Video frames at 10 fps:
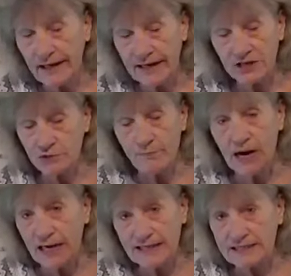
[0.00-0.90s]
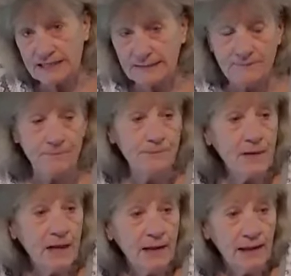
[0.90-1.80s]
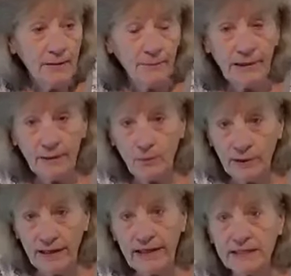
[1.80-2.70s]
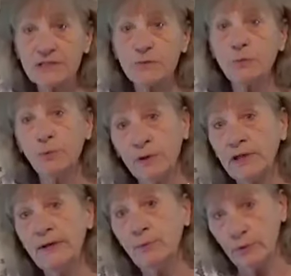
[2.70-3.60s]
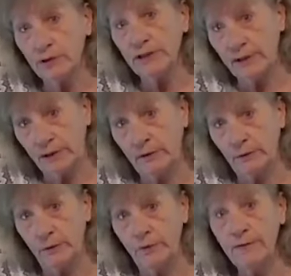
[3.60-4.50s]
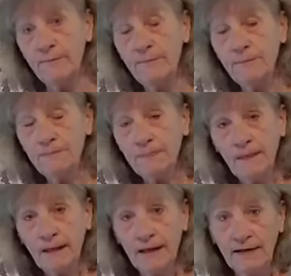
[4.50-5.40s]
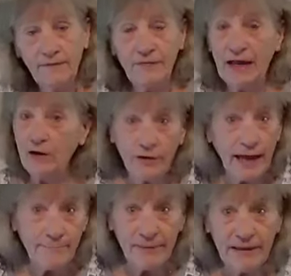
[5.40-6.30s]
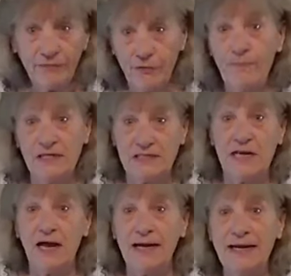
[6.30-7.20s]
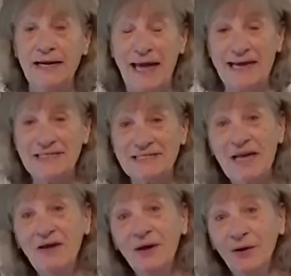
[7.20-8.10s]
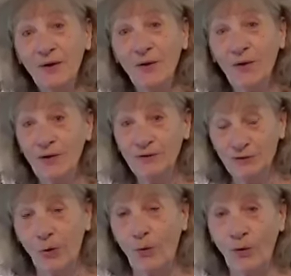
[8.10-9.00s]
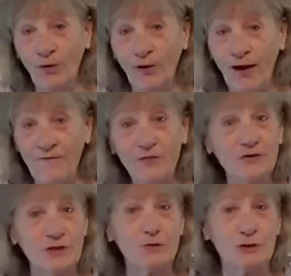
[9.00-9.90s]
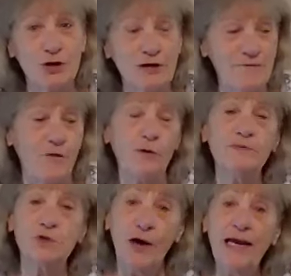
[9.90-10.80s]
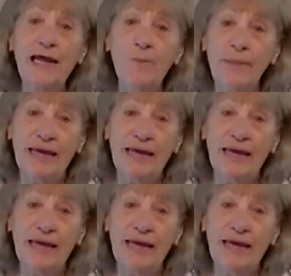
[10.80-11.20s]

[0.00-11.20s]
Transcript: catch mice and but when it gets really, really cold, and they look at me through my sliding glass door, I feel so sorry for them, so I let them